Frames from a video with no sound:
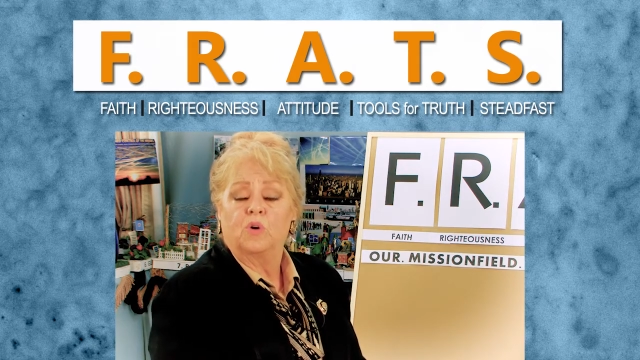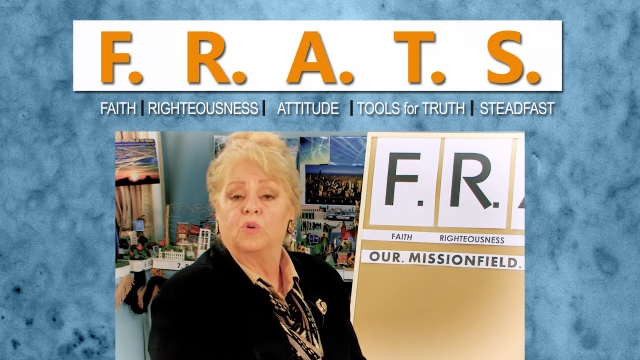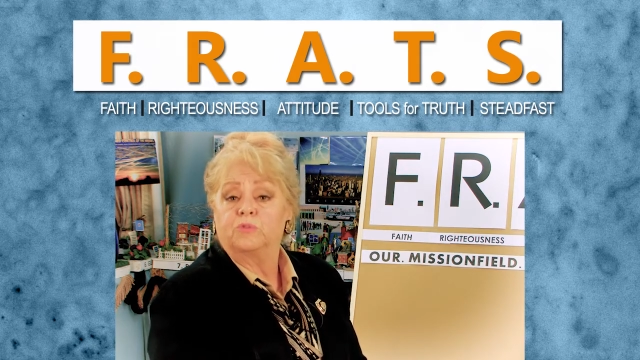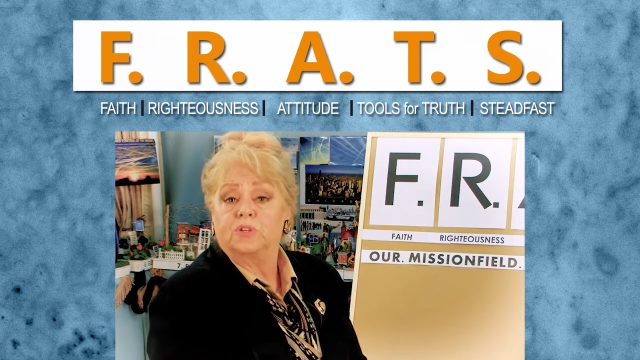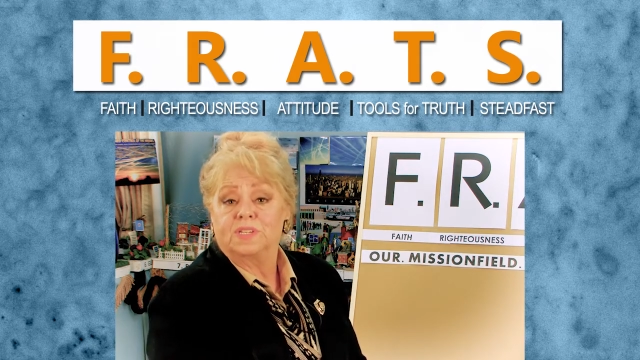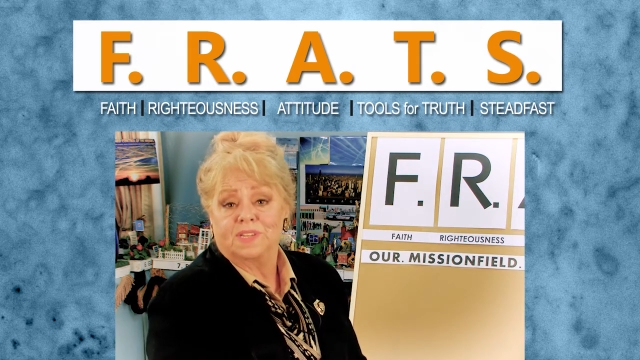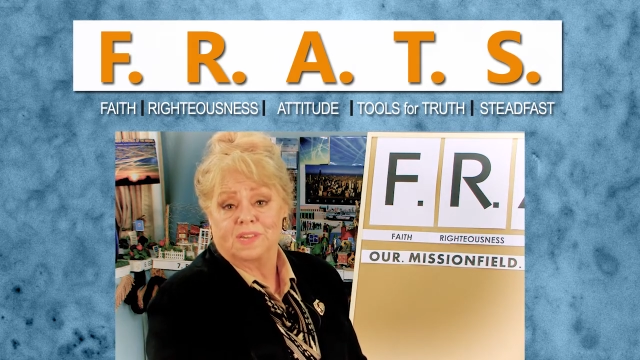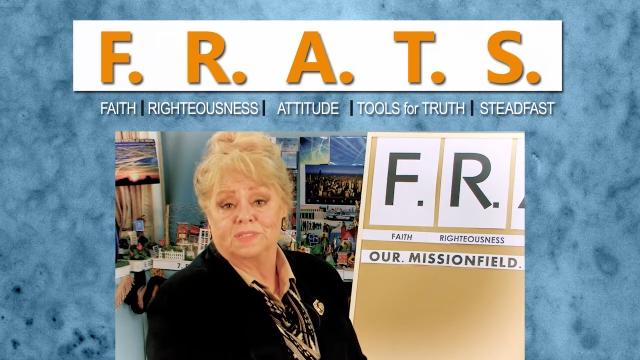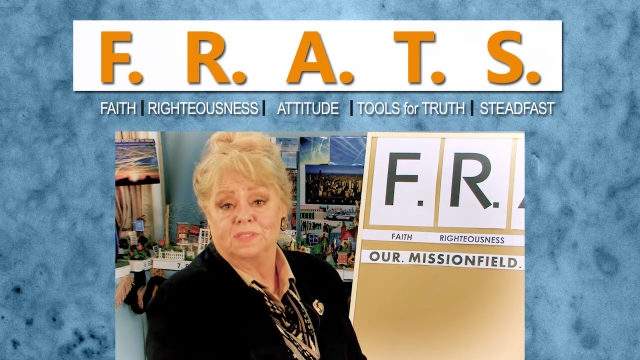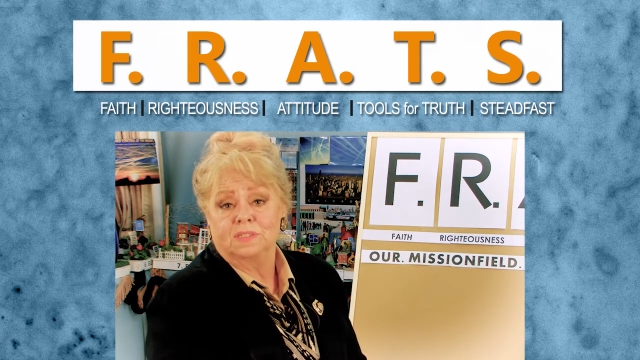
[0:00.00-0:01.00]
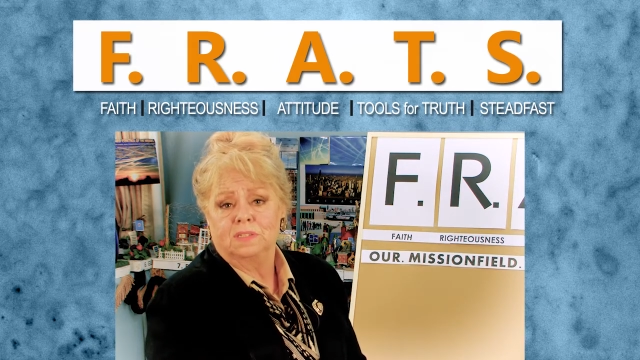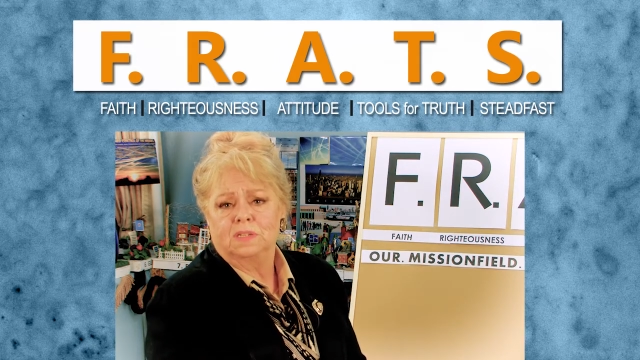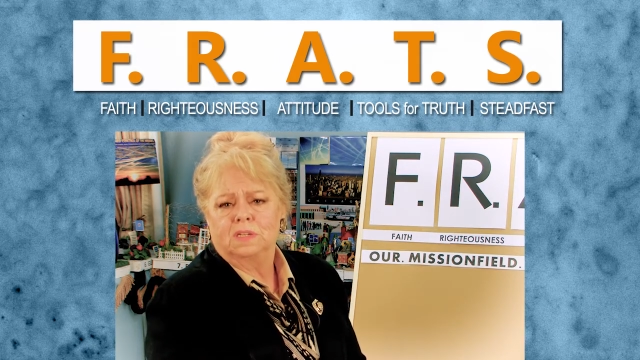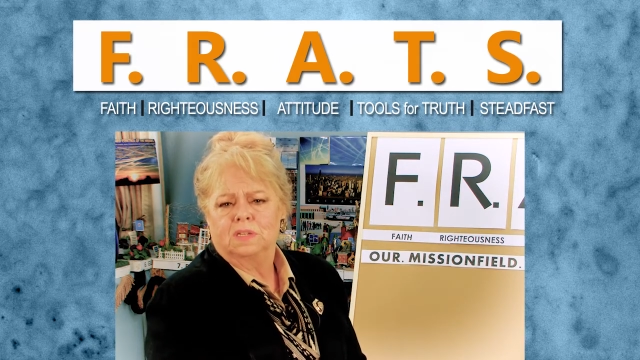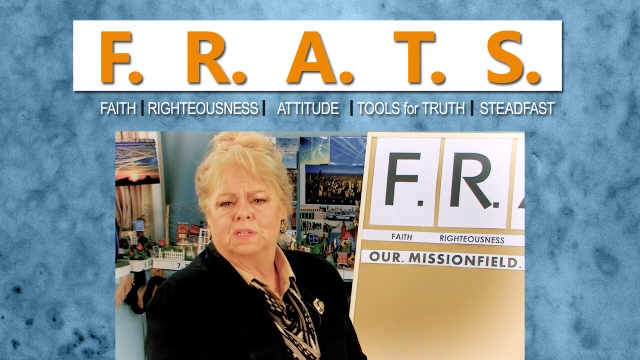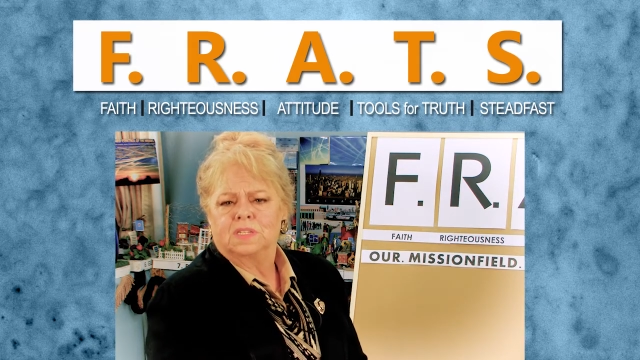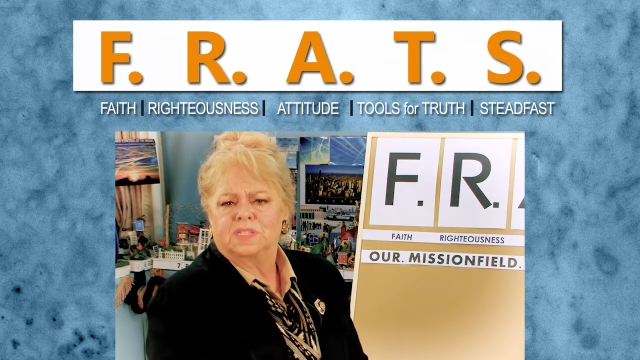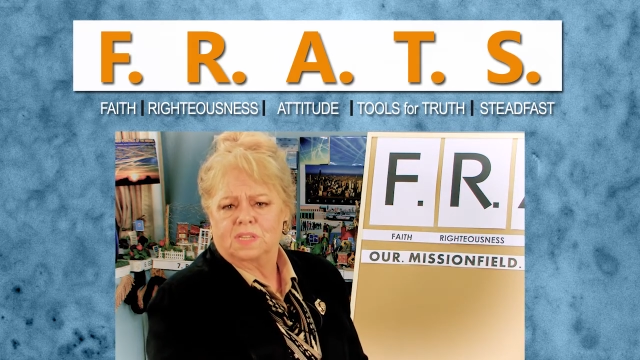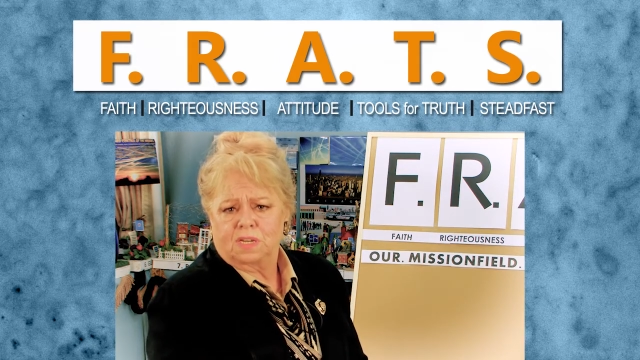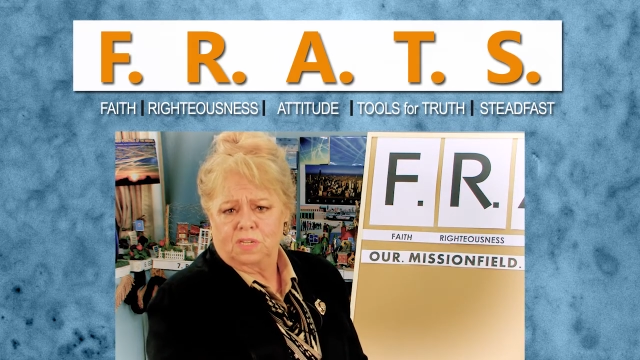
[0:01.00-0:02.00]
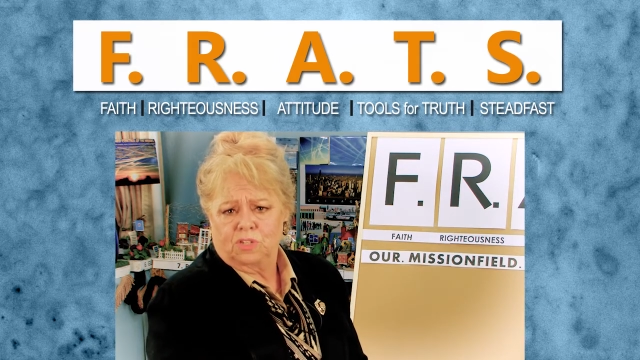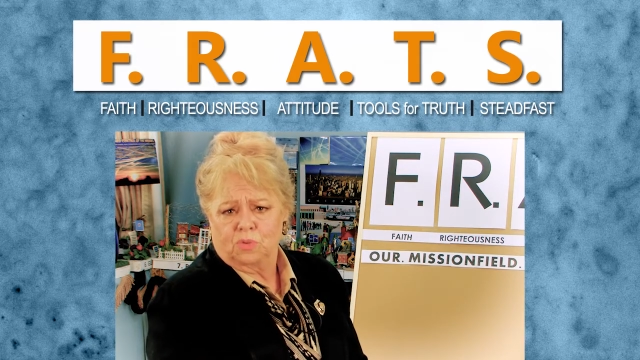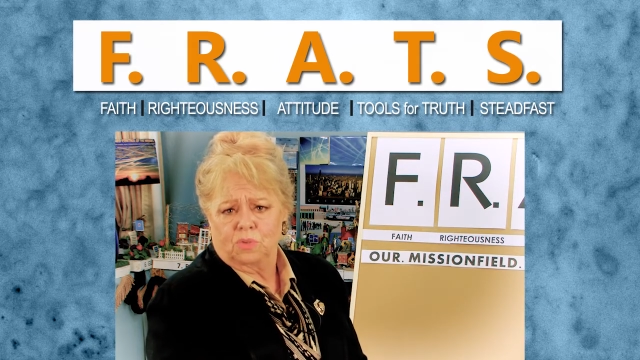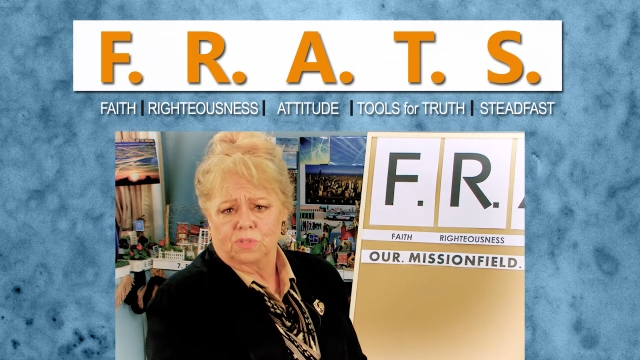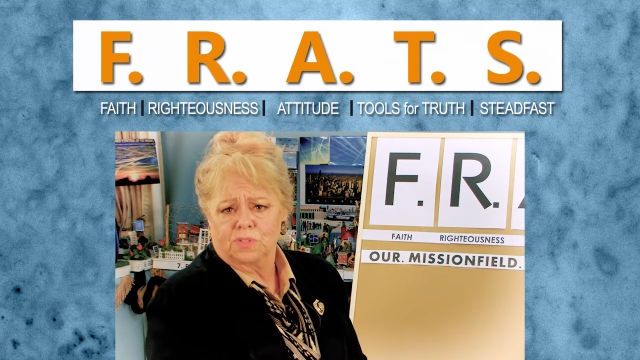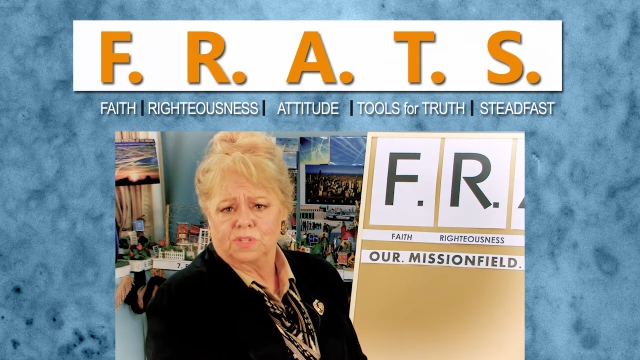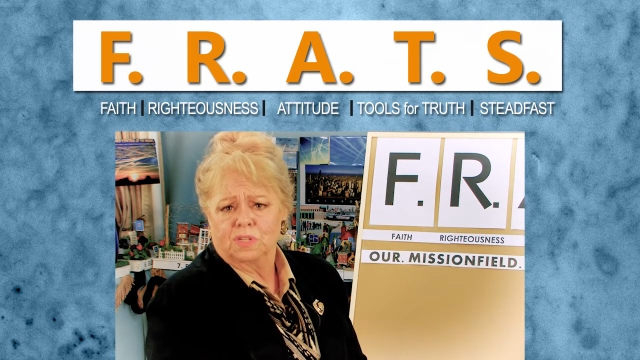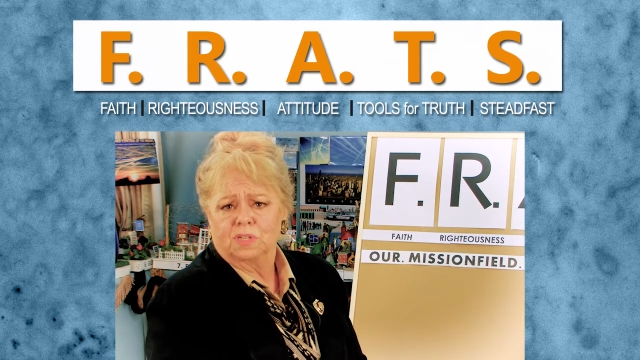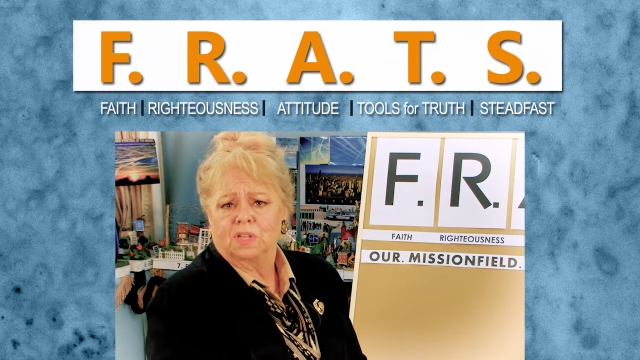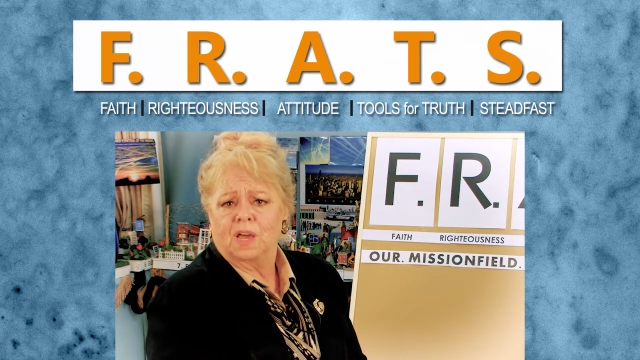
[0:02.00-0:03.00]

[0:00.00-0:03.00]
over a dozen study tools.